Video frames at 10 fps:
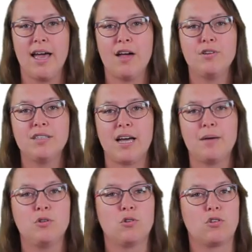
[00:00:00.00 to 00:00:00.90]
Every
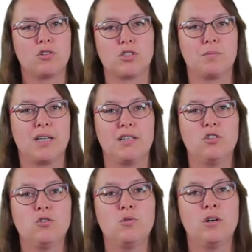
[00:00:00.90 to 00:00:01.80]
time you learn something
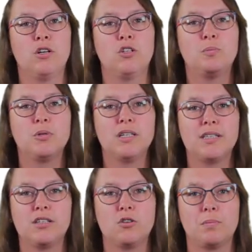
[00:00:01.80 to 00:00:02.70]
new, you put it
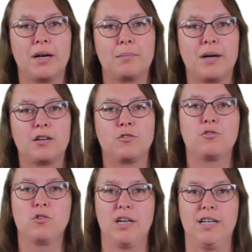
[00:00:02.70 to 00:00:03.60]
in your backpack
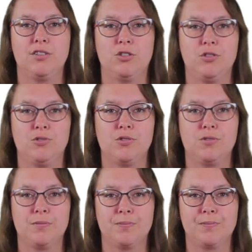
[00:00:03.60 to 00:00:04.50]
for later use.